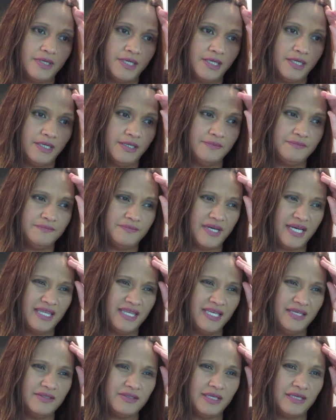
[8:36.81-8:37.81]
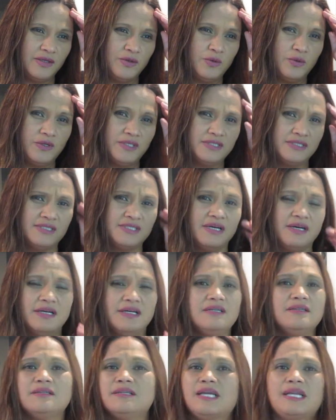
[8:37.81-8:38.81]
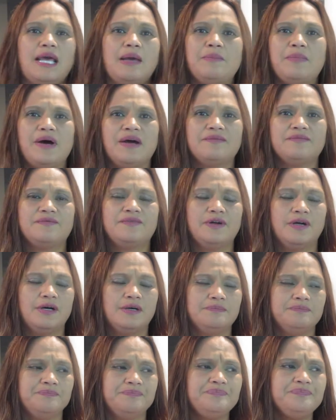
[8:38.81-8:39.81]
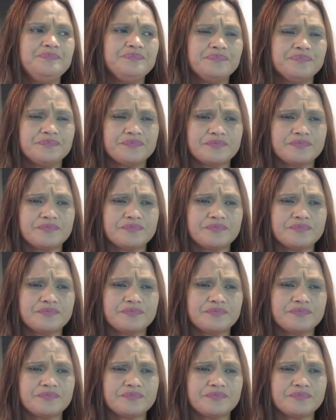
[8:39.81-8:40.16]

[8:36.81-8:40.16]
I think it's like Cuisinart, that I bought from